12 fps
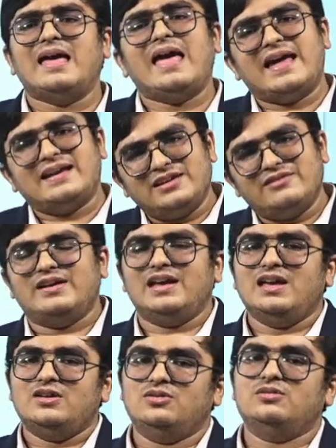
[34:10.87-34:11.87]

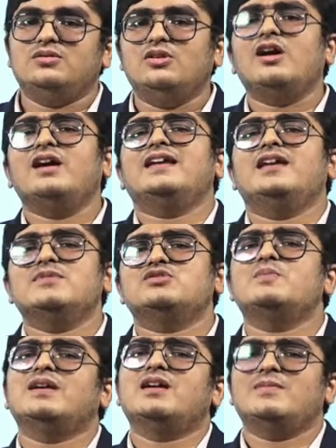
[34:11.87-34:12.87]
Anyway, your aim is
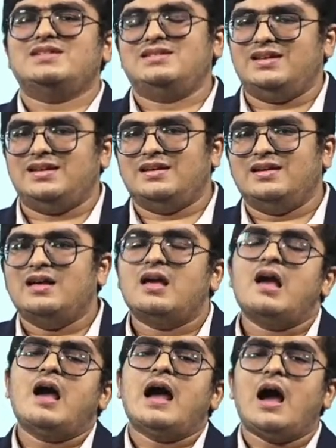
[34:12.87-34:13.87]
to become a CA.
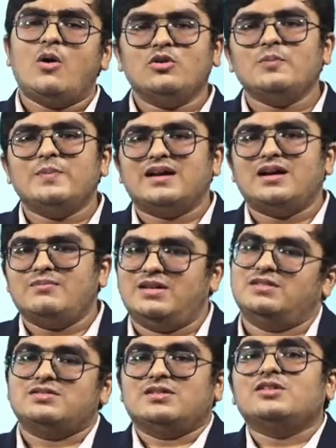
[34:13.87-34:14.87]
How you become,
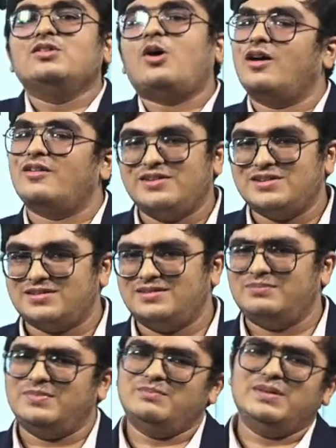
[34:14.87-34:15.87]
it's your wish,
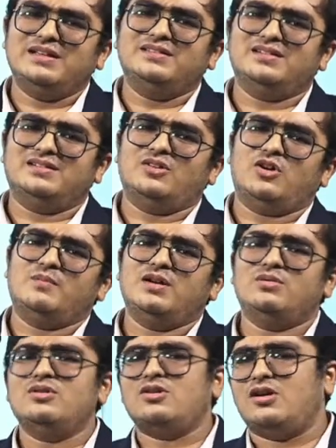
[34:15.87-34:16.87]
be it the normal
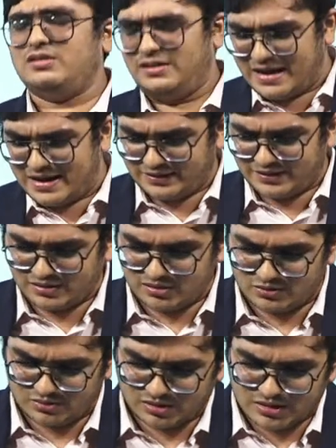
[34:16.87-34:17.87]
route or the direct entry
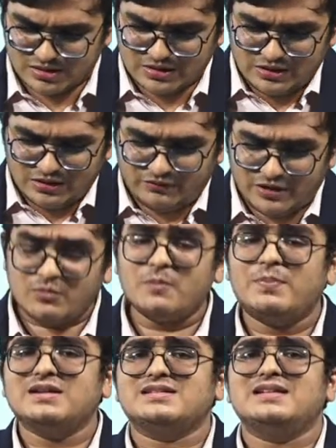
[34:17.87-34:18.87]
route. One more
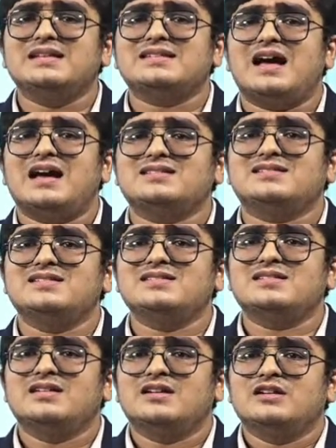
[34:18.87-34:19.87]
person has asked
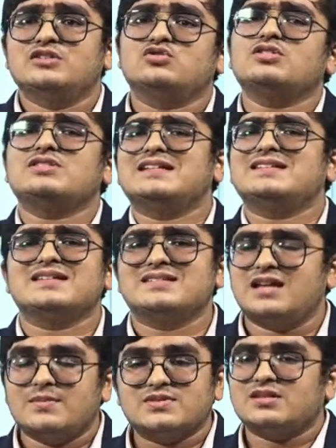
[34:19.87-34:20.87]
this, so 6
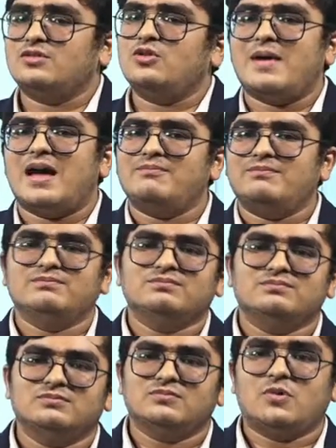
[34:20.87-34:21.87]
exams. No ma'am
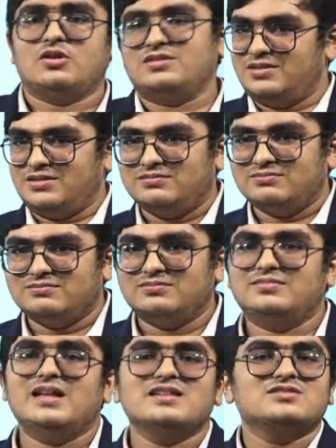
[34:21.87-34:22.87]
or sir,
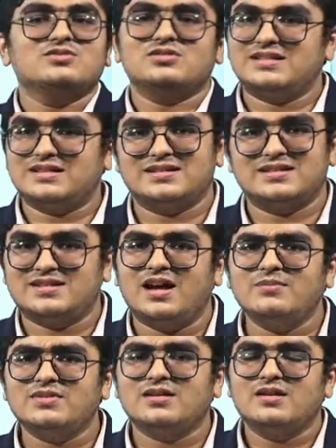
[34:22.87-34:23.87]
there's no 6
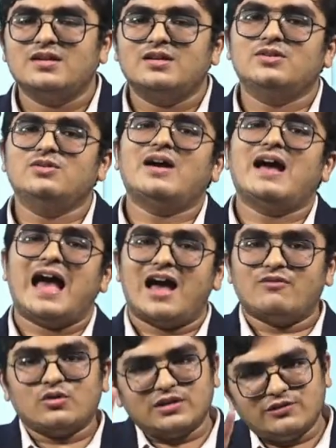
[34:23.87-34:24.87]
exams. You
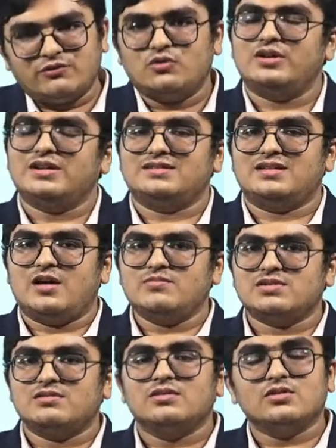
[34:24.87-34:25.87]
have only 4
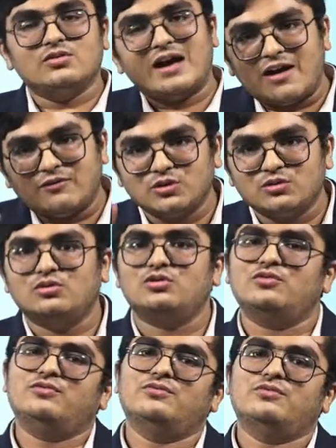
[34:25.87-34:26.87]
exams. You have to
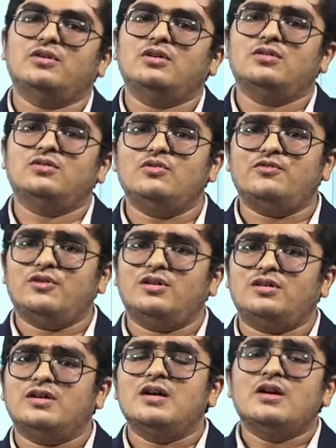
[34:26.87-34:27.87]
go
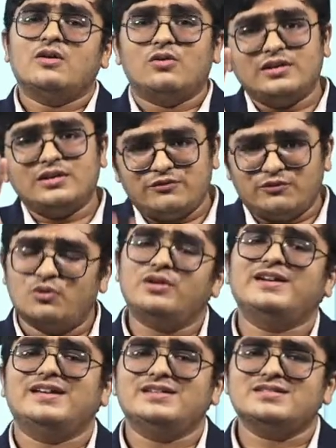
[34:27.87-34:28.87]
for only 4
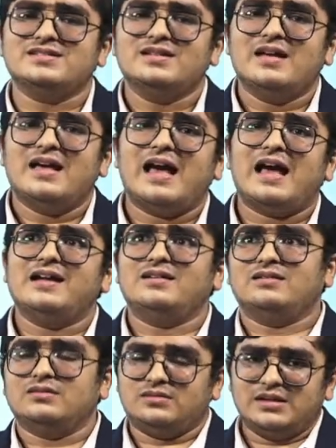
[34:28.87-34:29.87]
days, and
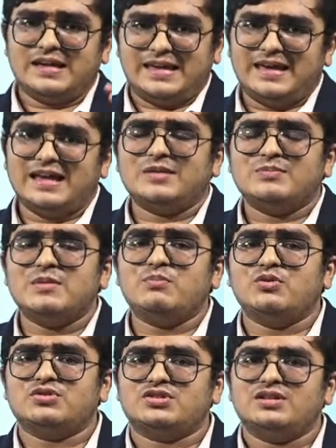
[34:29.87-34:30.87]
the A and B
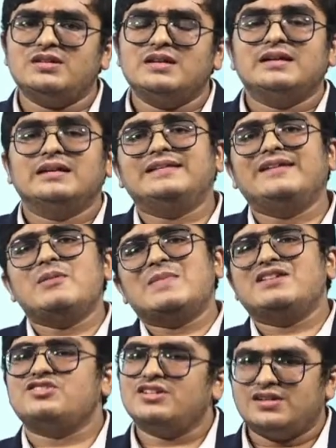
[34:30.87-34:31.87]
portion, they will
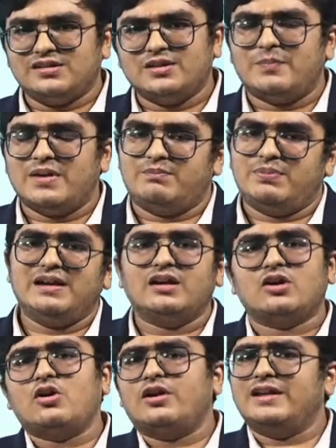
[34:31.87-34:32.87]
mention it in the paper and
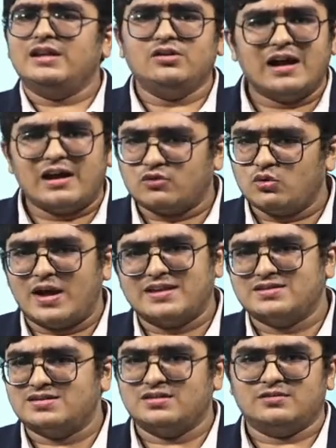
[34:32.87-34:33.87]
accordingly you have to
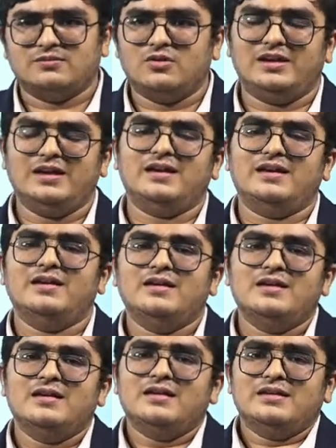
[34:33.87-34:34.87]
answer. Okay.
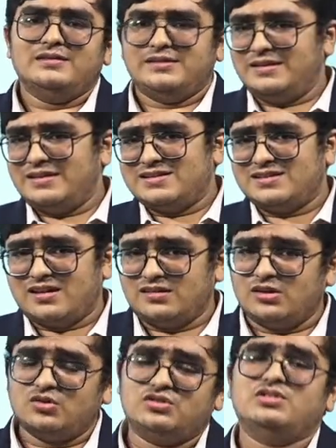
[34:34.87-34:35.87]
Then there's
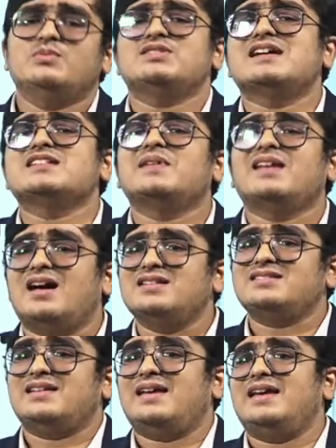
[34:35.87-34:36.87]
another question which has been
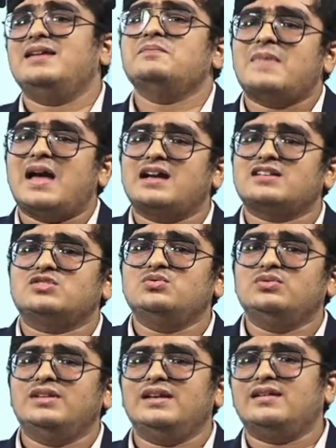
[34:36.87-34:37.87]
asked. In maths,
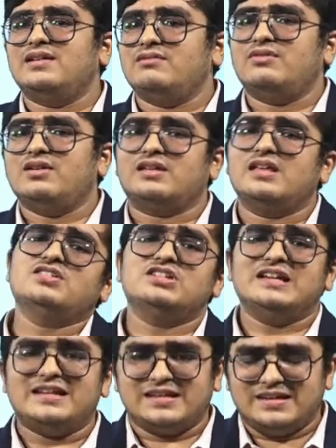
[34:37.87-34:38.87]
do they give working
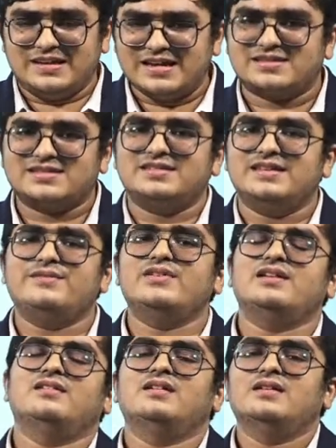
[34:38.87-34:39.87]
sheet? Yes, they
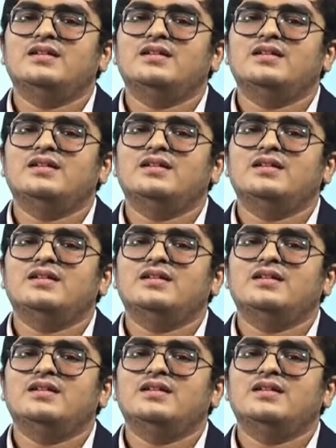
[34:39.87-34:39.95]
will.